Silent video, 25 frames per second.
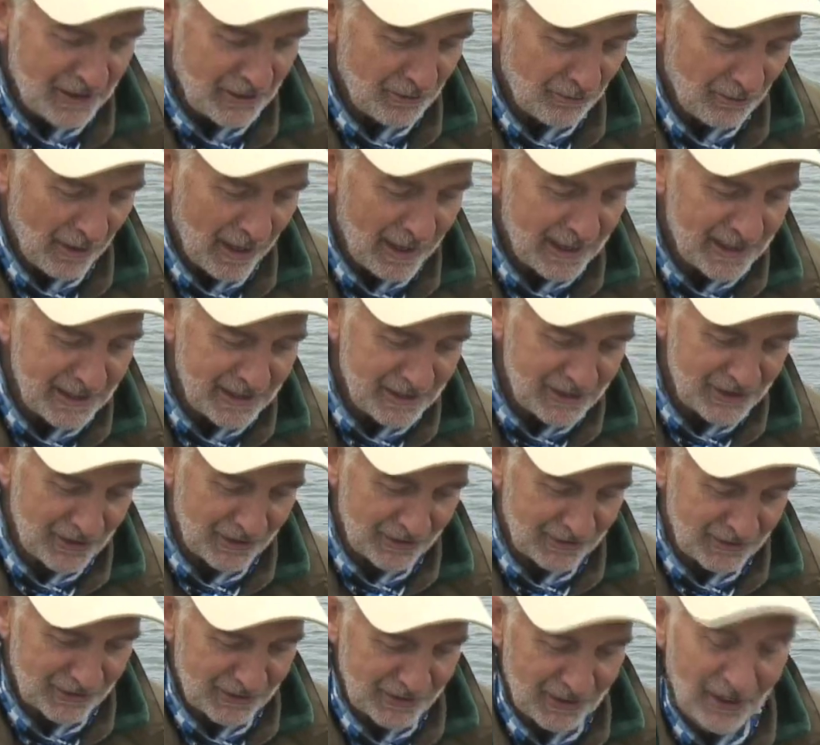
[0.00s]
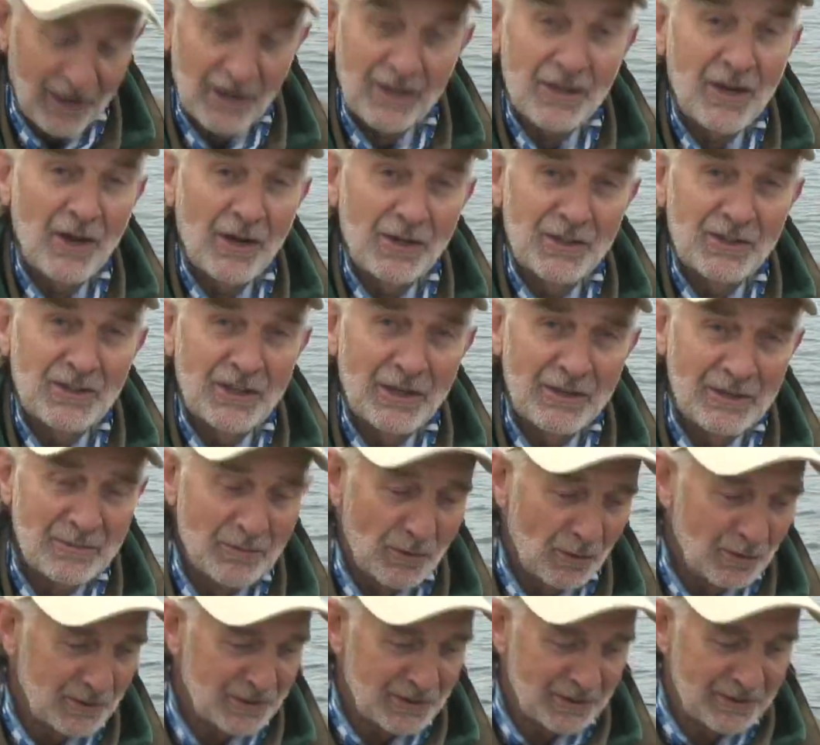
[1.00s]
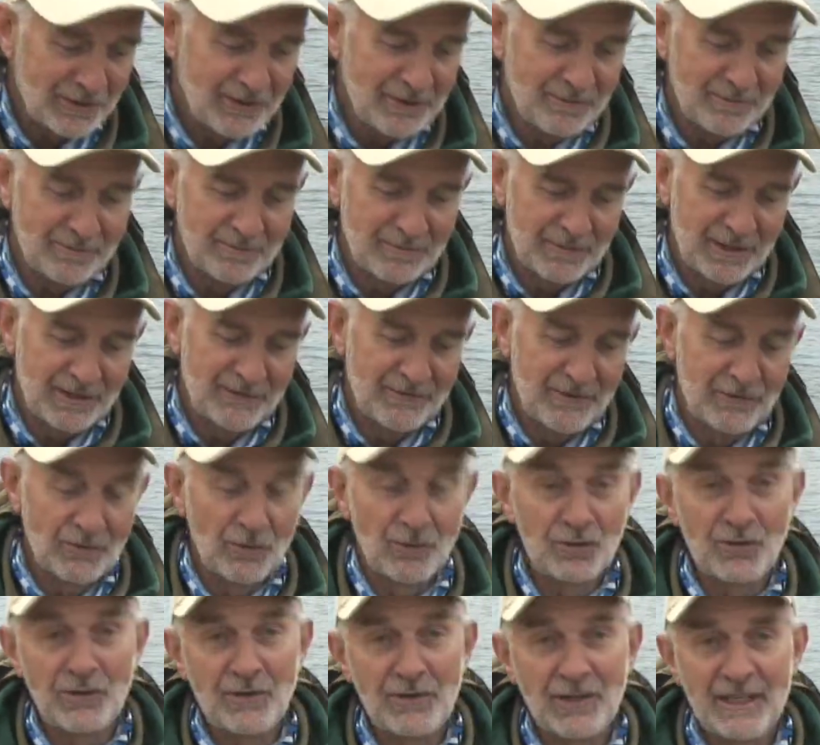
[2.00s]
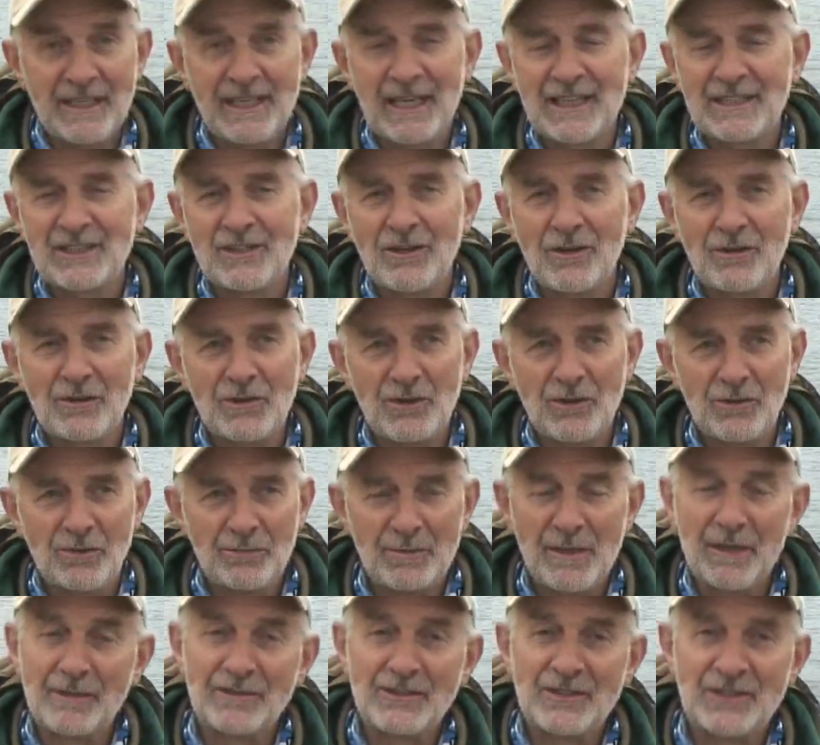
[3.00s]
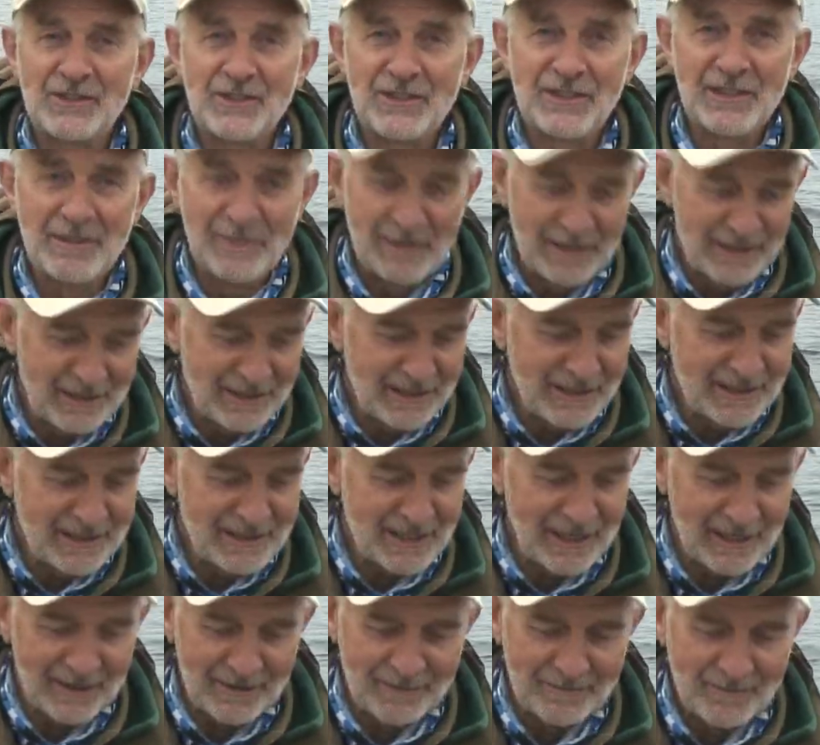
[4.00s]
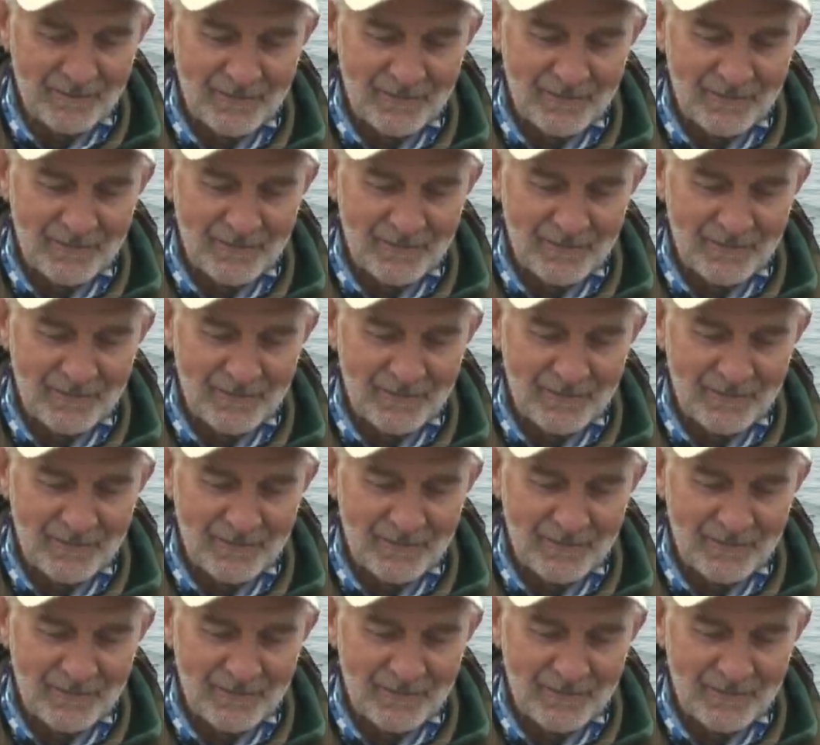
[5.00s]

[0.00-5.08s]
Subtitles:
the range, I can't show them all to you. If you look through the catalogue, you'll be able to see them in detail.